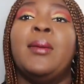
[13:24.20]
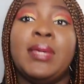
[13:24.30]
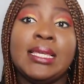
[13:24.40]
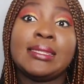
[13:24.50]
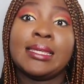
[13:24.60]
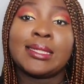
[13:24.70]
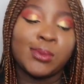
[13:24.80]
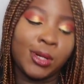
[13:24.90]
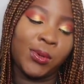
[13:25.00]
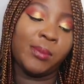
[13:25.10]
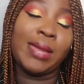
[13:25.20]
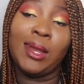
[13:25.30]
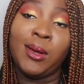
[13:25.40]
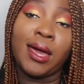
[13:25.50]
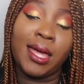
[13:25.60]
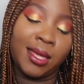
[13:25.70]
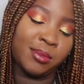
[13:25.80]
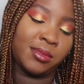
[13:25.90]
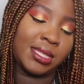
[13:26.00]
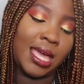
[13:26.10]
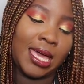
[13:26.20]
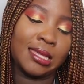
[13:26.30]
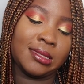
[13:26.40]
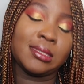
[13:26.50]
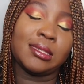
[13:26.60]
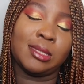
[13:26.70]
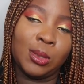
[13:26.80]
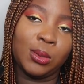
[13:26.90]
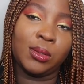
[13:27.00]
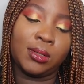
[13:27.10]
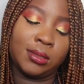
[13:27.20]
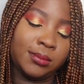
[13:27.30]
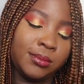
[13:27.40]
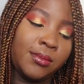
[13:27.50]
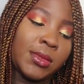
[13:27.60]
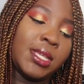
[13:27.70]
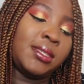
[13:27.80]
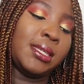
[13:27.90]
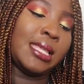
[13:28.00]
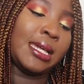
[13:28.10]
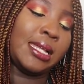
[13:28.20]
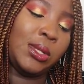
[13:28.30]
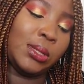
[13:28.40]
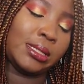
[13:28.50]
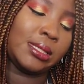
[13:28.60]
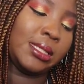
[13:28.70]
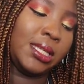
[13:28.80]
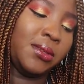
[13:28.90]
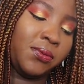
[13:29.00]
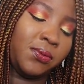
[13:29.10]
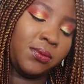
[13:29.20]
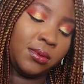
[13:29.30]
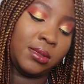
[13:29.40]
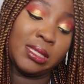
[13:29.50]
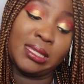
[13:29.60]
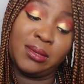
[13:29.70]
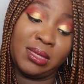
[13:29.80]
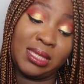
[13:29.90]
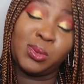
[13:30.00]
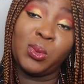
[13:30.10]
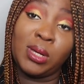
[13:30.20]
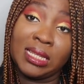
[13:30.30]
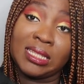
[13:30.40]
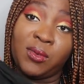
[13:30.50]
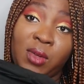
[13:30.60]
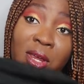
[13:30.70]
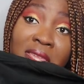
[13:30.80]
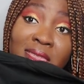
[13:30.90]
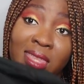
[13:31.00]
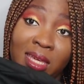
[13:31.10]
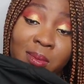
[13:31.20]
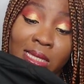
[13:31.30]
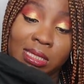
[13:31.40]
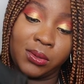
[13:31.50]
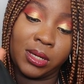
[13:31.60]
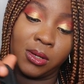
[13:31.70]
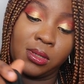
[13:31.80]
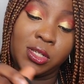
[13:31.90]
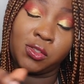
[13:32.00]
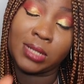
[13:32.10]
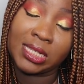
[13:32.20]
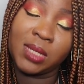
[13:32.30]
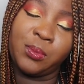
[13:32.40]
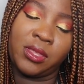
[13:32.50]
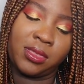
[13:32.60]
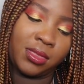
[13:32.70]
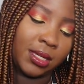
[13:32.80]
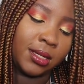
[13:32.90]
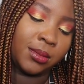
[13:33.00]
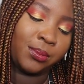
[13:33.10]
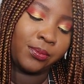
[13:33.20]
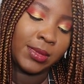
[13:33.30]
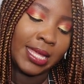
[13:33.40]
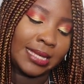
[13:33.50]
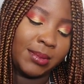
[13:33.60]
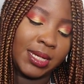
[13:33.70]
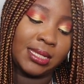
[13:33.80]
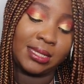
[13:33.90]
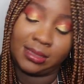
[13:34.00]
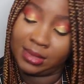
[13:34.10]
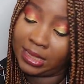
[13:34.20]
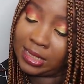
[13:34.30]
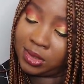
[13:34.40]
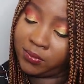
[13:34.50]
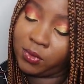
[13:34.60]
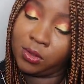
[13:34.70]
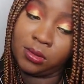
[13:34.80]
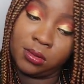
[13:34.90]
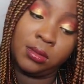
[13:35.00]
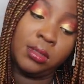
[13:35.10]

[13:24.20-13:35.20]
being 6'1", my long arms, guys, it's long. So it's like a long sleeve. So this one is a very thick material, stretchy but thick. I mean, this is thicker than all